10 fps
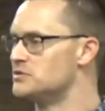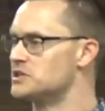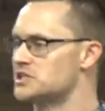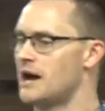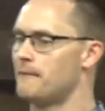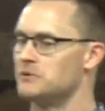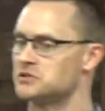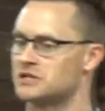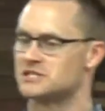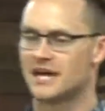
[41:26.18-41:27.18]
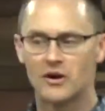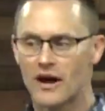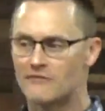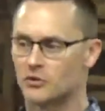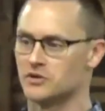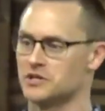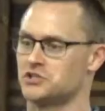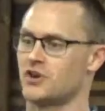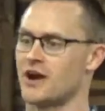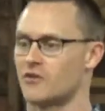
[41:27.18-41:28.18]
own disciples, because they don't have a real
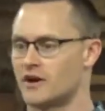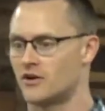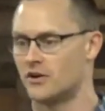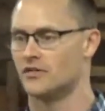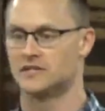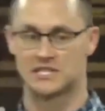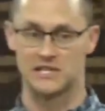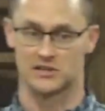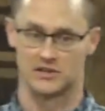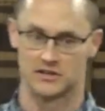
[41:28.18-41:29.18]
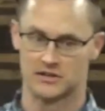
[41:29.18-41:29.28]
good track record on this either.